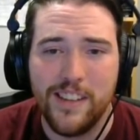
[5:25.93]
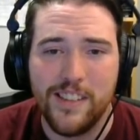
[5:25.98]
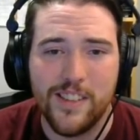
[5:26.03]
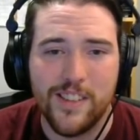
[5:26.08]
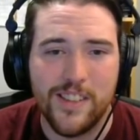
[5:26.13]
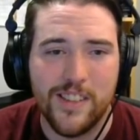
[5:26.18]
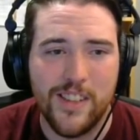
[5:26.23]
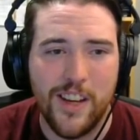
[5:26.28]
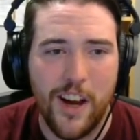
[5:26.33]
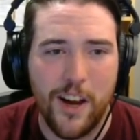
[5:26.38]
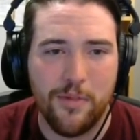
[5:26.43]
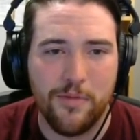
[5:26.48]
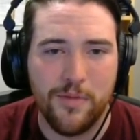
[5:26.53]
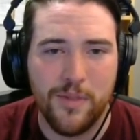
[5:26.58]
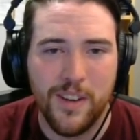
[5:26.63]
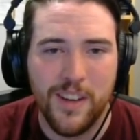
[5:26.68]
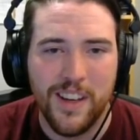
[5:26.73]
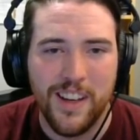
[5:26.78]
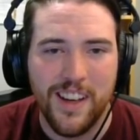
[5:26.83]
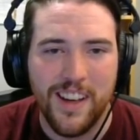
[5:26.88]
It's tough
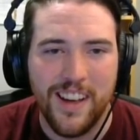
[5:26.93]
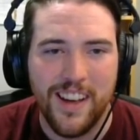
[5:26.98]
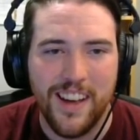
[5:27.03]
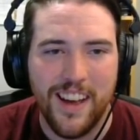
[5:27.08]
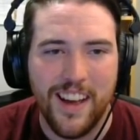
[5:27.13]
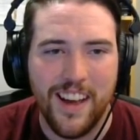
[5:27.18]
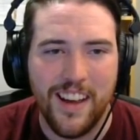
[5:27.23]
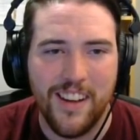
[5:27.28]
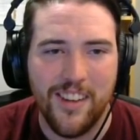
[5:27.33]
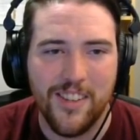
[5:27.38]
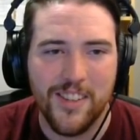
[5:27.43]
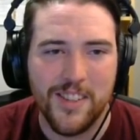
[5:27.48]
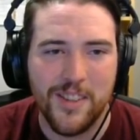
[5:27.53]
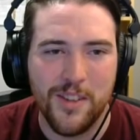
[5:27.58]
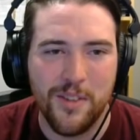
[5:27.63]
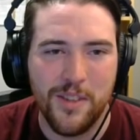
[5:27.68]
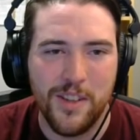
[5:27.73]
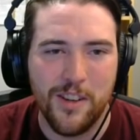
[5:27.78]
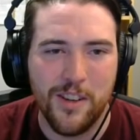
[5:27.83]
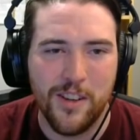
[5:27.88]
and
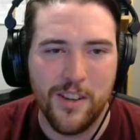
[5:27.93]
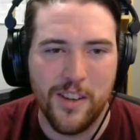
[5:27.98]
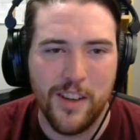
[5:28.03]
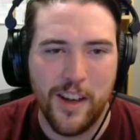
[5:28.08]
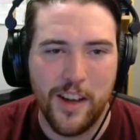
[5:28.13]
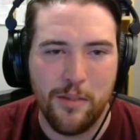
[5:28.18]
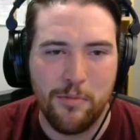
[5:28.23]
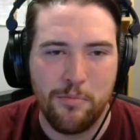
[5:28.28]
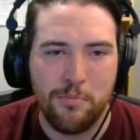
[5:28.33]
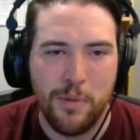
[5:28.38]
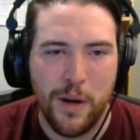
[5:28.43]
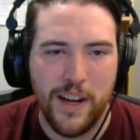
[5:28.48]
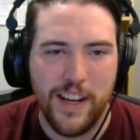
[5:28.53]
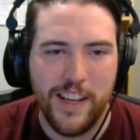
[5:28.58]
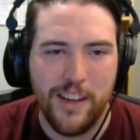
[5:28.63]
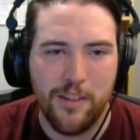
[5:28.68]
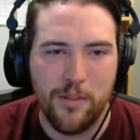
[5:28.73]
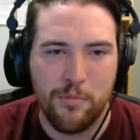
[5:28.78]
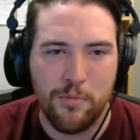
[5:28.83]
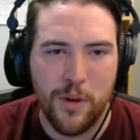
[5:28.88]
also your like
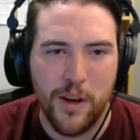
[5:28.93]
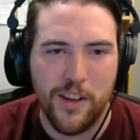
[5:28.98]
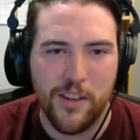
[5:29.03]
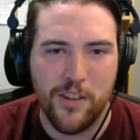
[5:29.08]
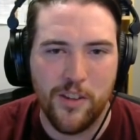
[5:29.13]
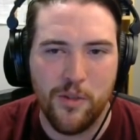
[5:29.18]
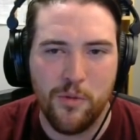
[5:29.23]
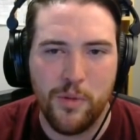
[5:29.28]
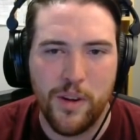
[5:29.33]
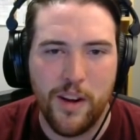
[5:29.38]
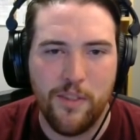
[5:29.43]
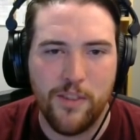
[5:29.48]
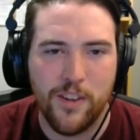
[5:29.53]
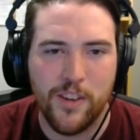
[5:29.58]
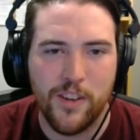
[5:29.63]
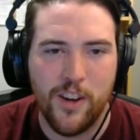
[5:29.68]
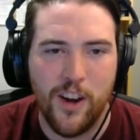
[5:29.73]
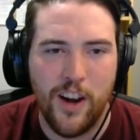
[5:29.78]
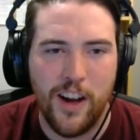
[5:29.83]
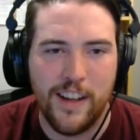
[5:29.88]
buddy or brother or whatever.
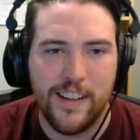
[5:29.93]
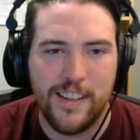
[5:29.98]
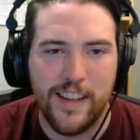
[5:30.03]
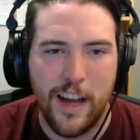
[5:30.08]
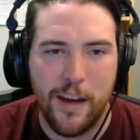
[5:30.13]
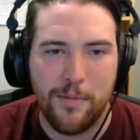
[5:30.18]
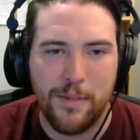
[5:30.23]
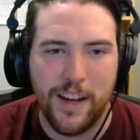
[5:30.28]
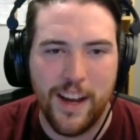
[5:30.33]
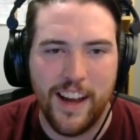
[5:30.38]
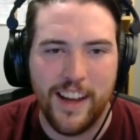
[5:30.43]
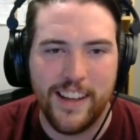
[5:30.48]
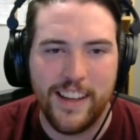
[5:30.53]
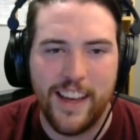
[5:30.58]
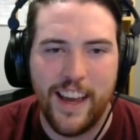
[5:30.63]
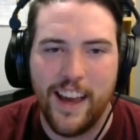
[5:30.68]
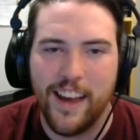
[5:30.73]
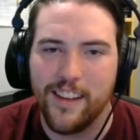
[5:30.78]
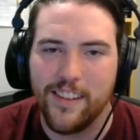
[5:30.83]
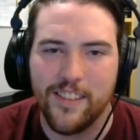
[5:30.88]
God damn it, I
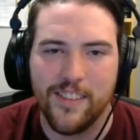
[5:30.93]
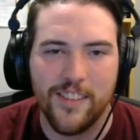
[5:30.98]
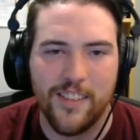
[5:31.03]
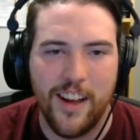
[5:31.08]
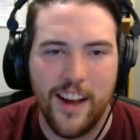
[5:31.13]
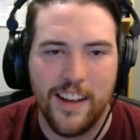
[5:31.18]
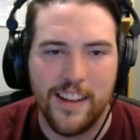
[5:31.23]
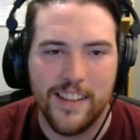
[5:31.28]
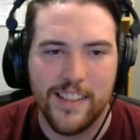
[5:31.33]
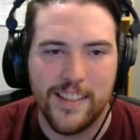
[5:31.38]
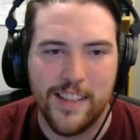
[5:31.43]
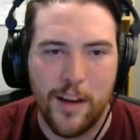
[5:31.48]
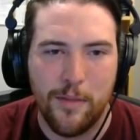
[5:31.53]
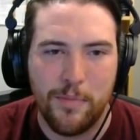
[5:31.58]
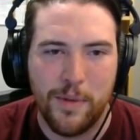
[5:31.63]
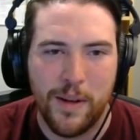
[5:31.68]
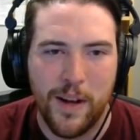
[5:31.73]
can't line this up.